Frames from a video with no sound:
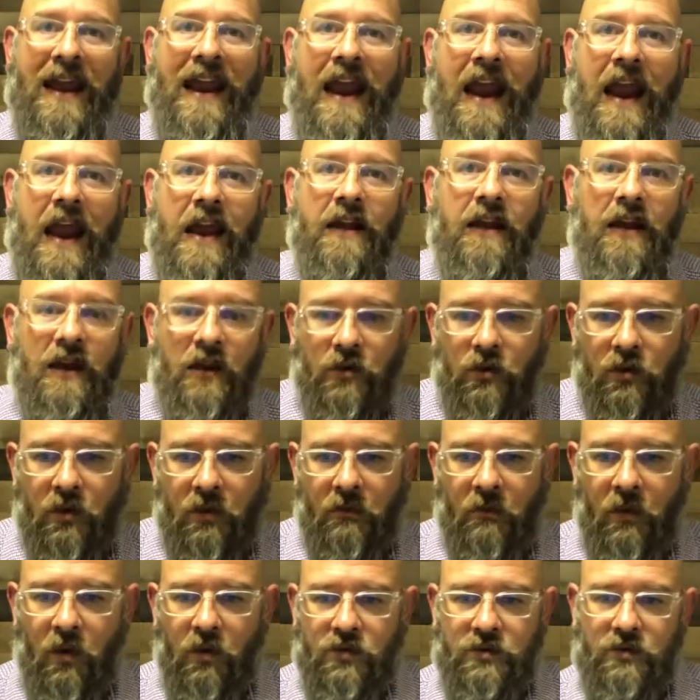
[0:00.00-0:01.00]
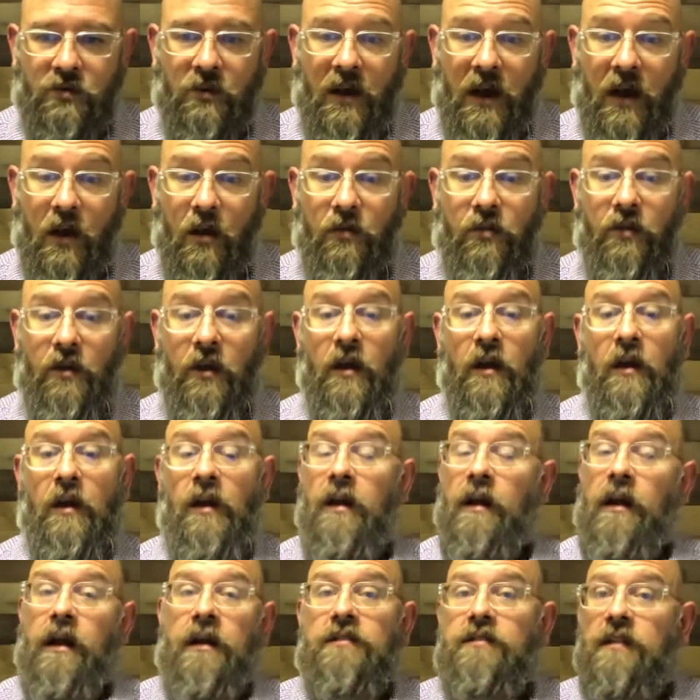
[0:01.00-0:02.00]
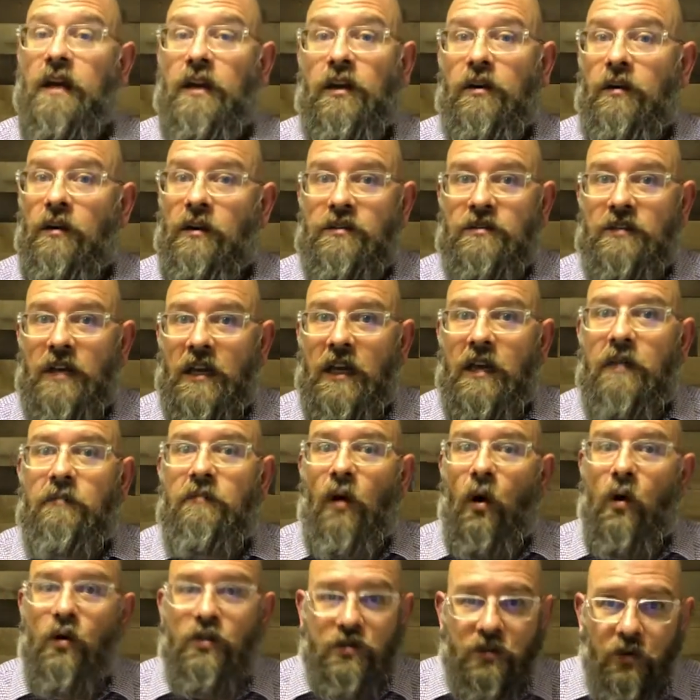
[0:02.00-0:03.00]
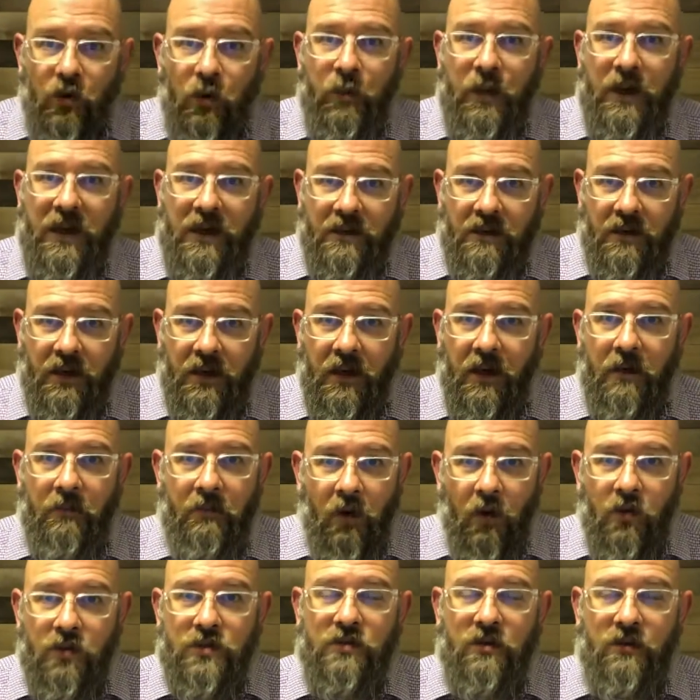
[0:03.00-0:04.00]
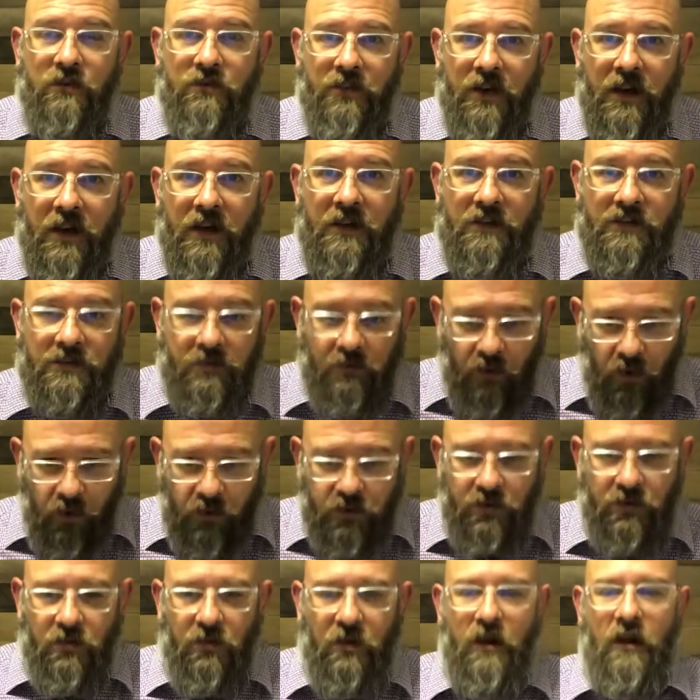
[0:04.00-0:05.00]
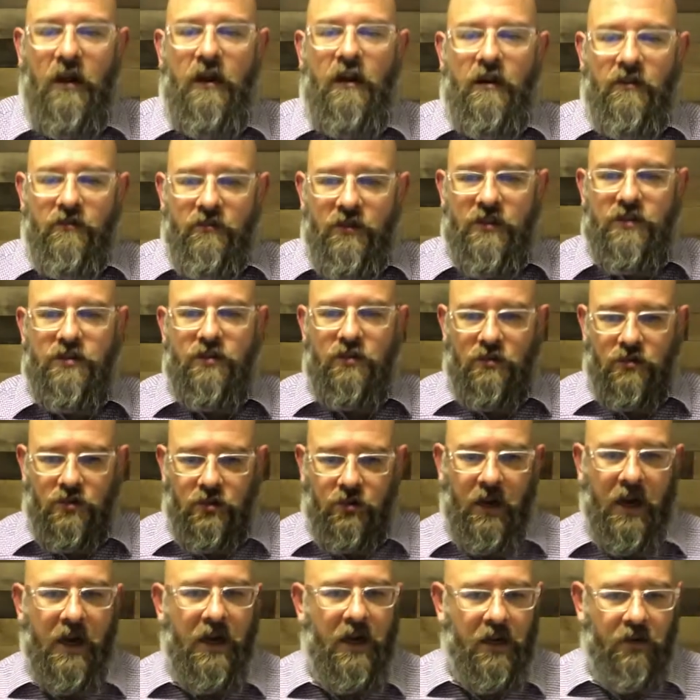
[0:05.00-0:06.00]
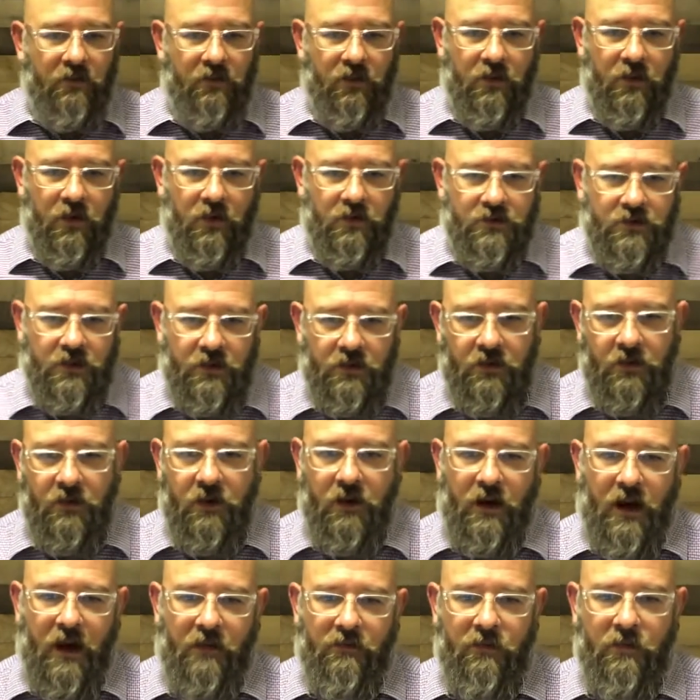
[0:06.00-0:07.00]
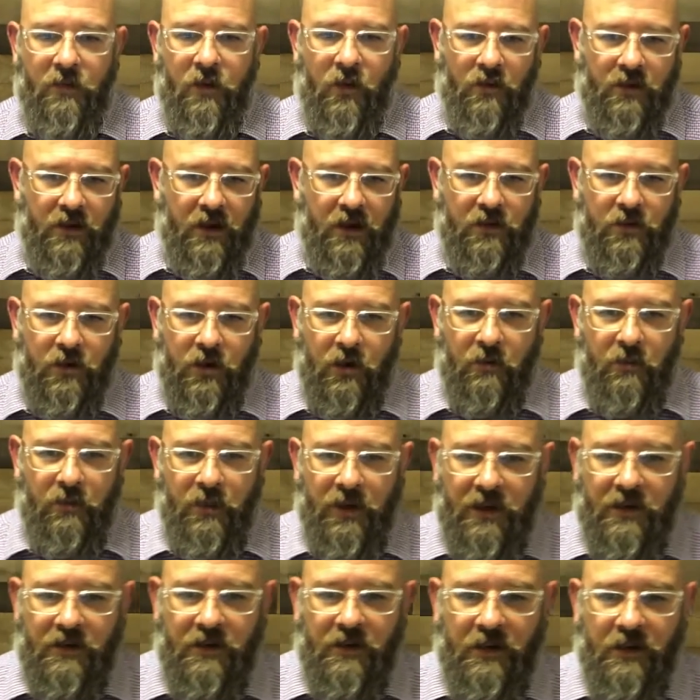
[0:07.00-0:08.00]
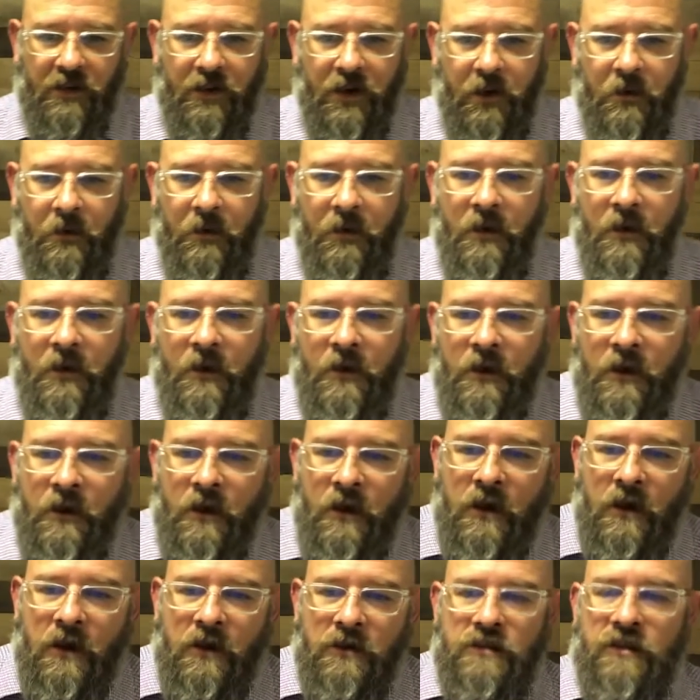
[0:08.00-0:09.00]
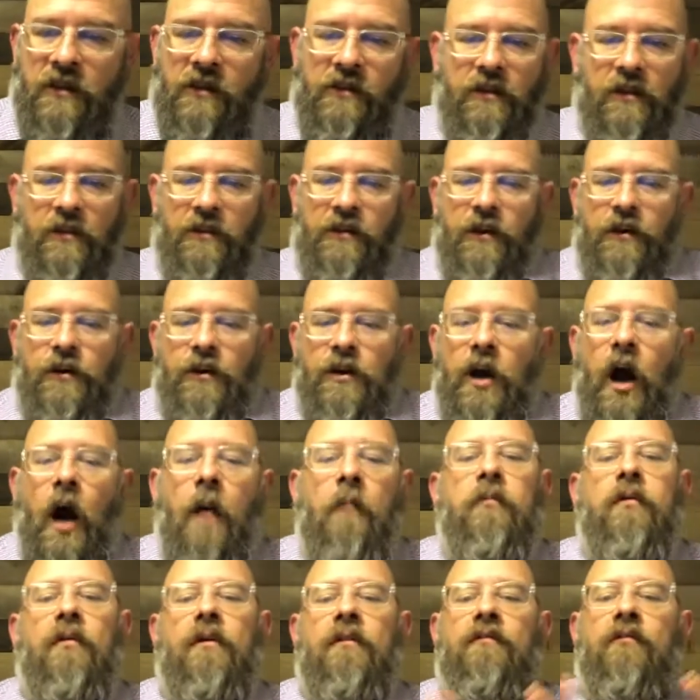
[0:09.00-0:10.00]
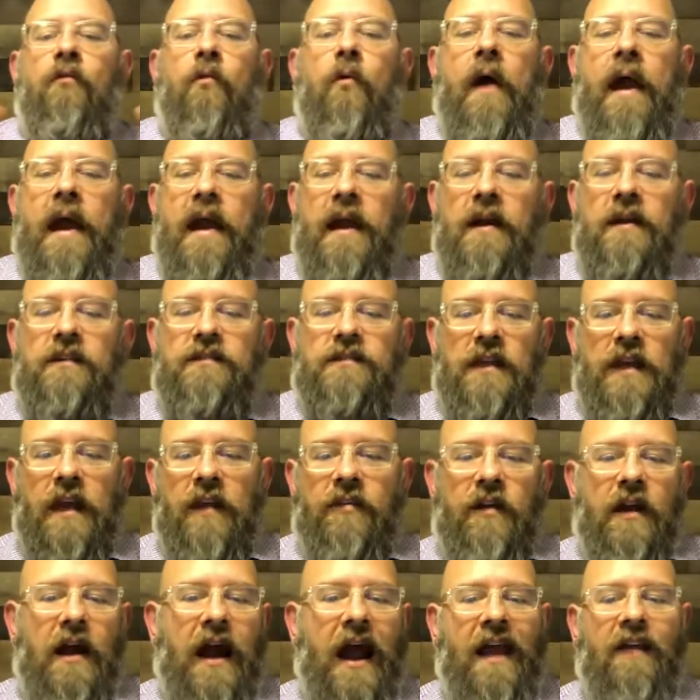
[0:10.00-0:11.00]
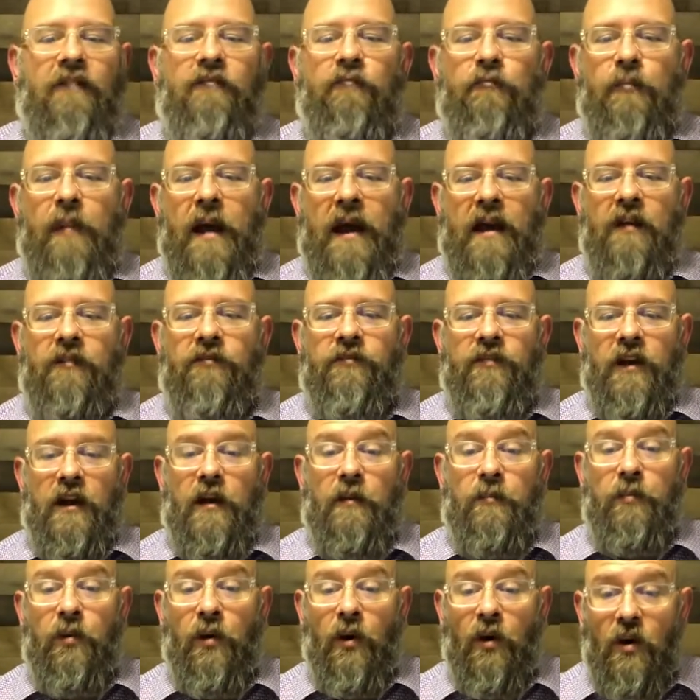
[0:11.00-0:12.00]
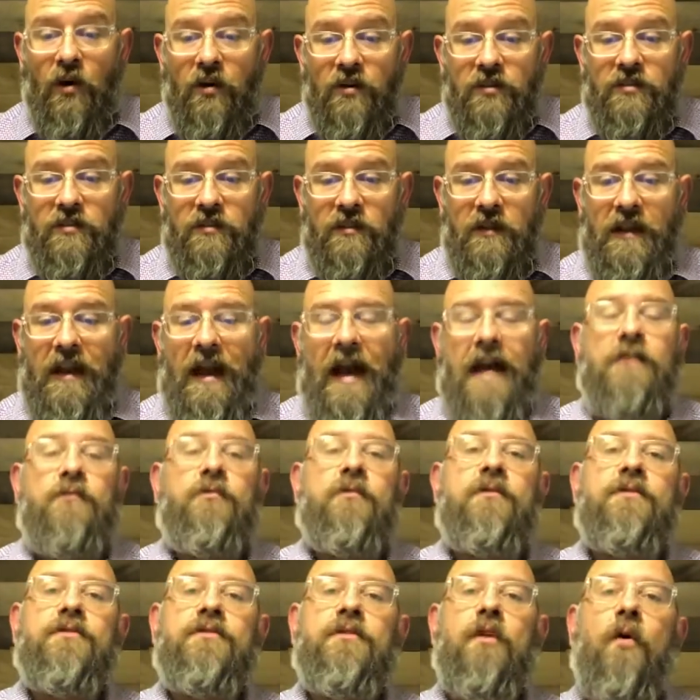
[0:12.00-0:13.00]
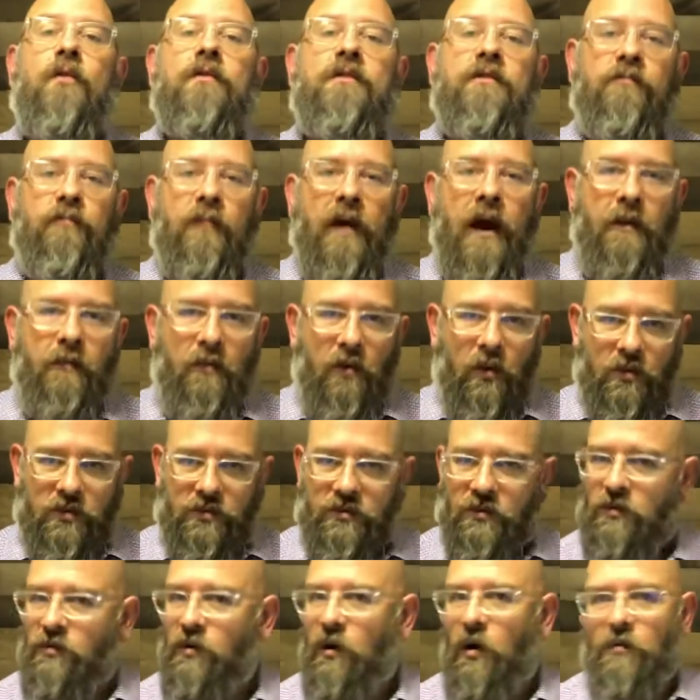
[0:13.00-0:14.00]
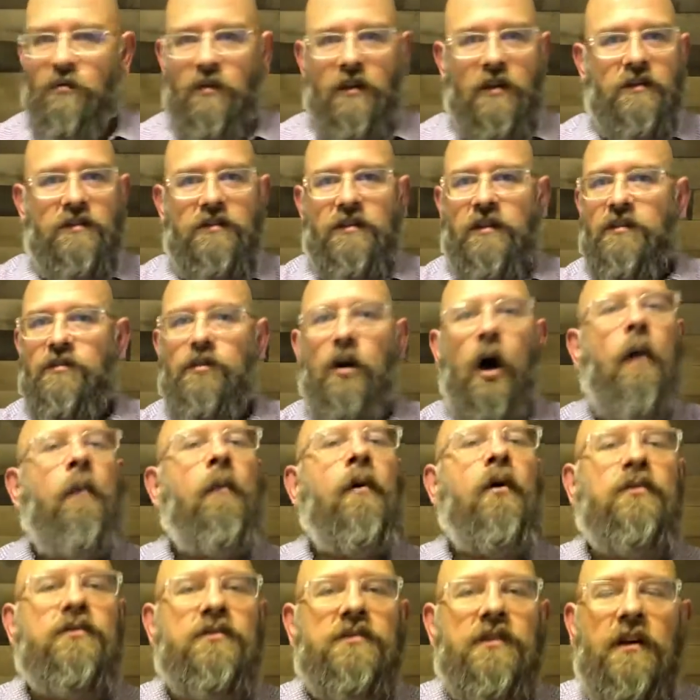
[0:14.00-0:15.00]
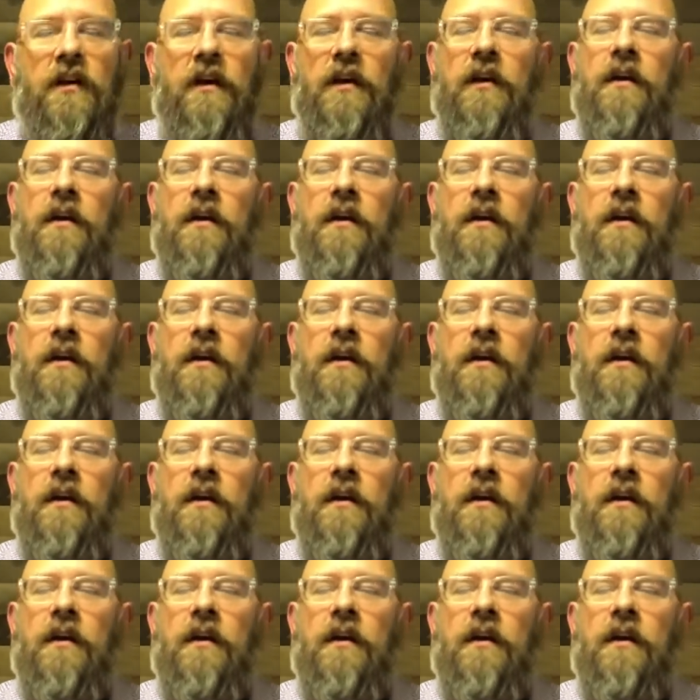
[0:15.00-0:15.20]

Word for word: and in your emotional health. It's like emotional PT, emotional fitness, emotional physical training, for those that are not familiar with that term PT there. The number of ways, again, that I have benefited personally as a result of my emotional growth is almost